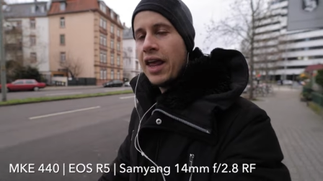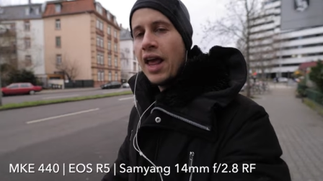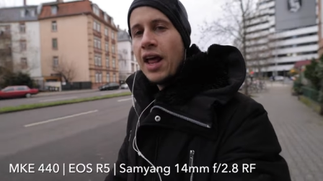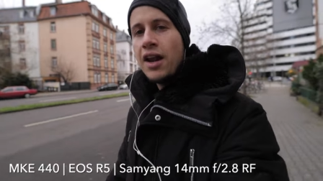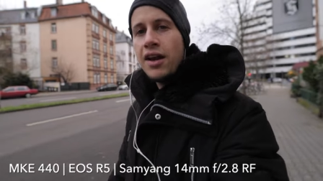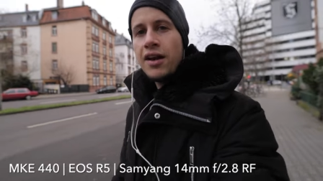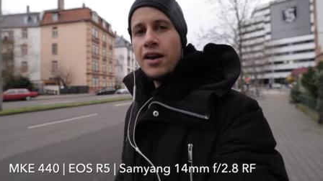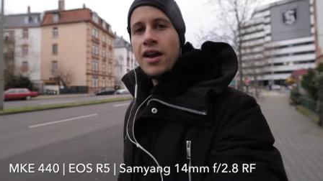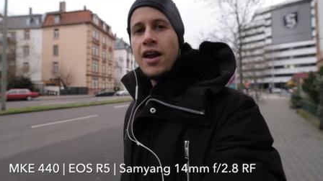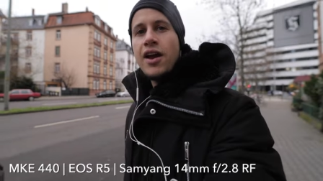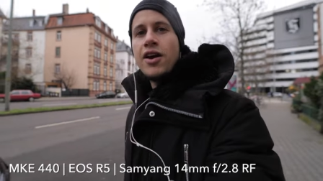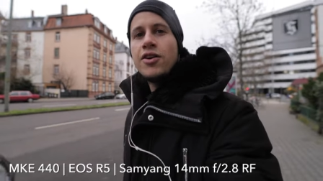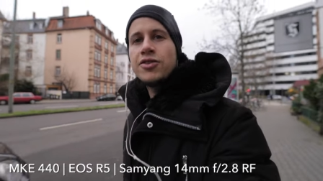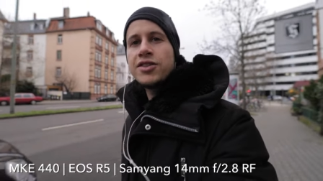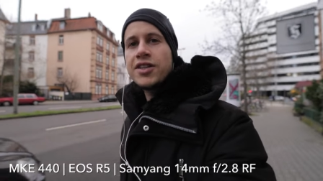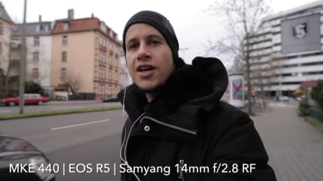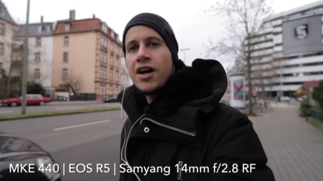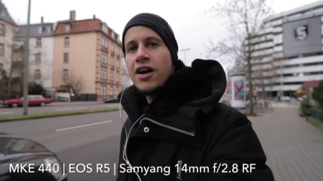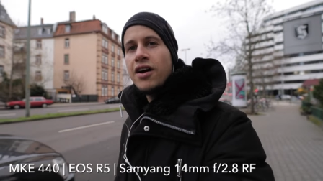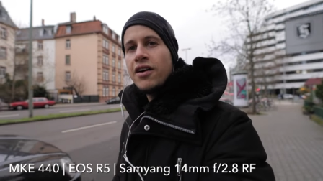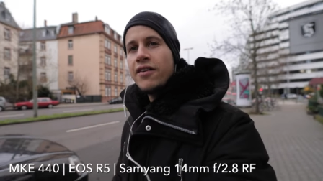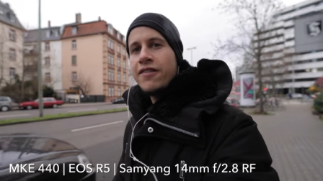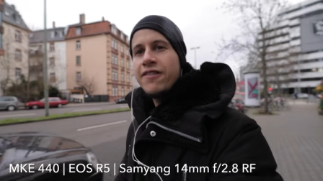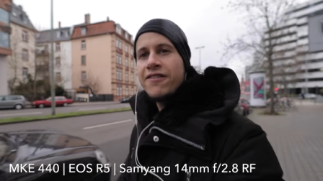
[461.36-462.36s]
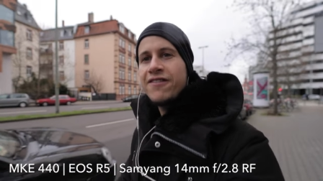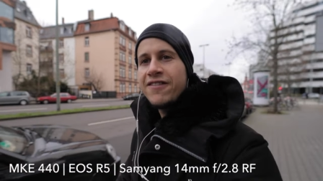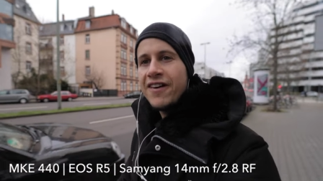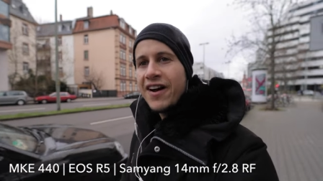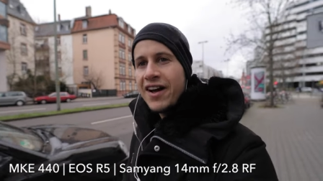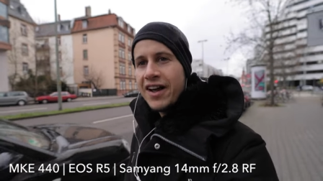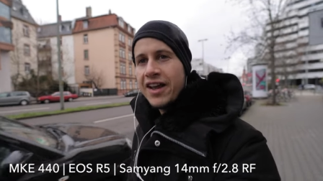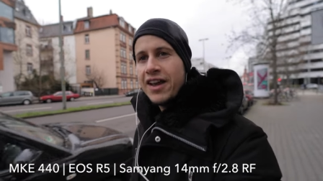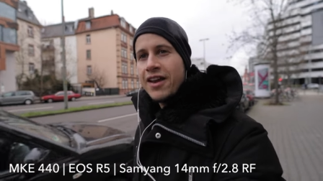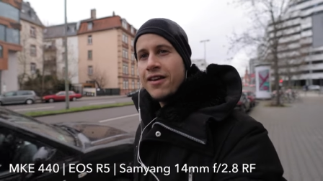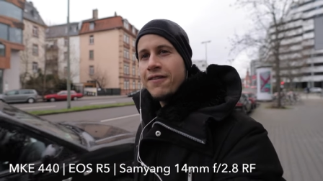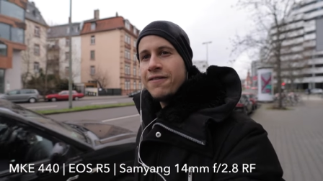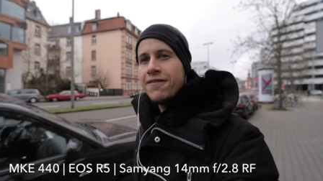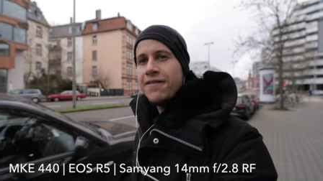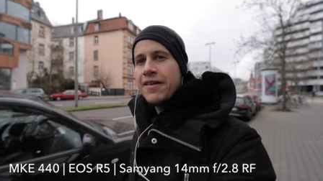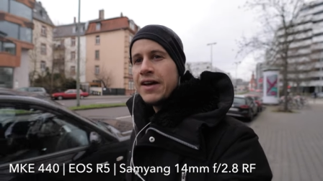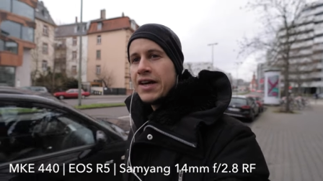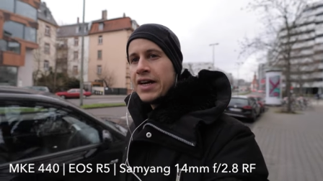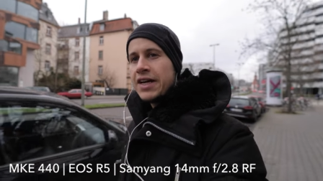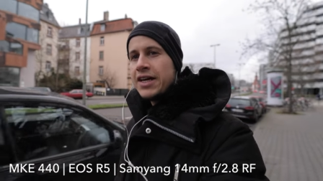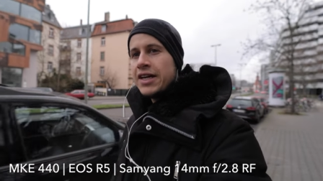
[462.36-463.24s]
Canon E O S R five